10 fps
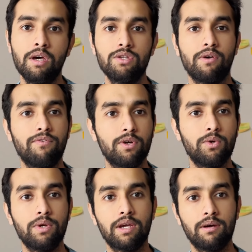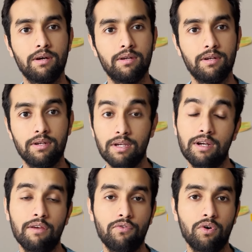So if you're doing a
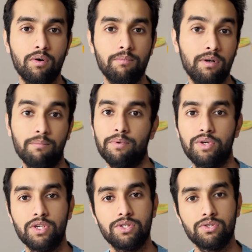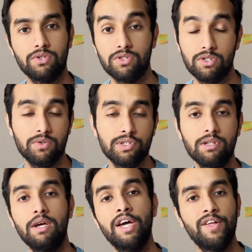degree from a British
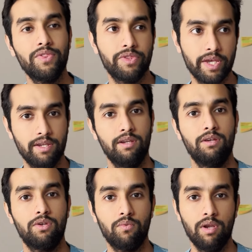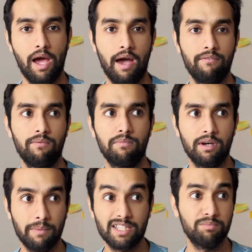institution, then you will have a
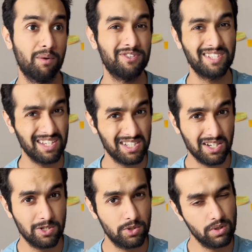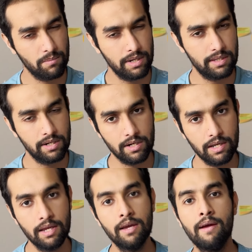maximum of 6 years to complete the
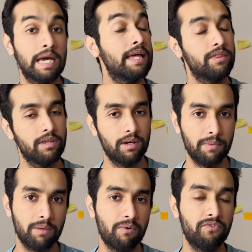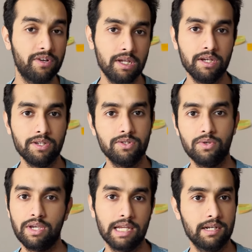degree and a minimum of 3 years. So
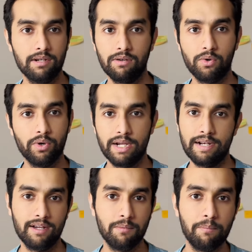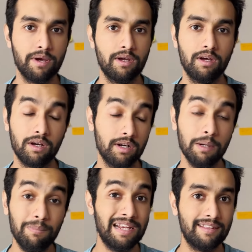you can go ahead and
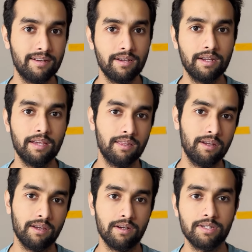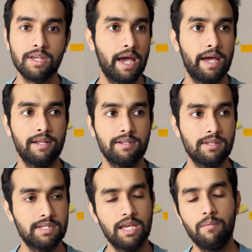complete the degree in 3 years. And
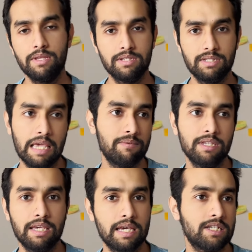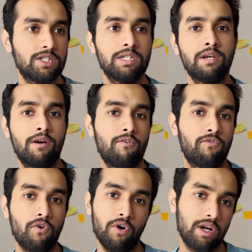the same is the case
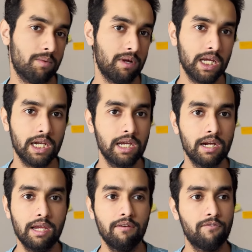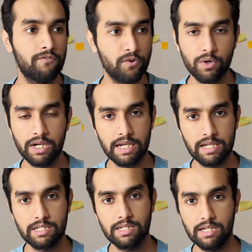for an American degree. 4
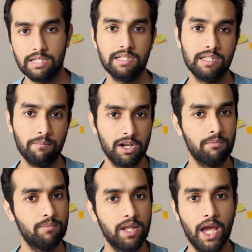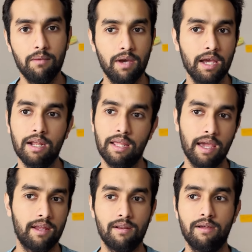years is the minimum time, and it
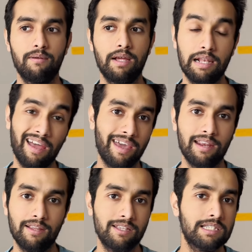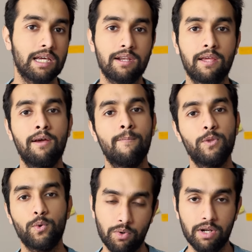can again extend
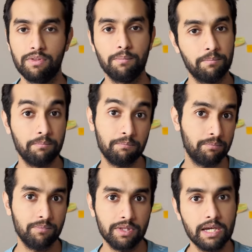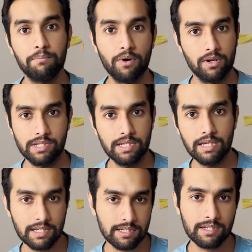to whatever their policy
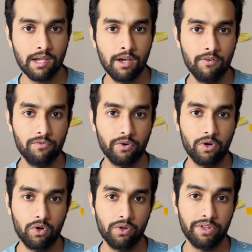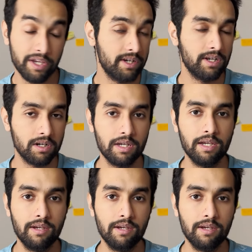is for their degree.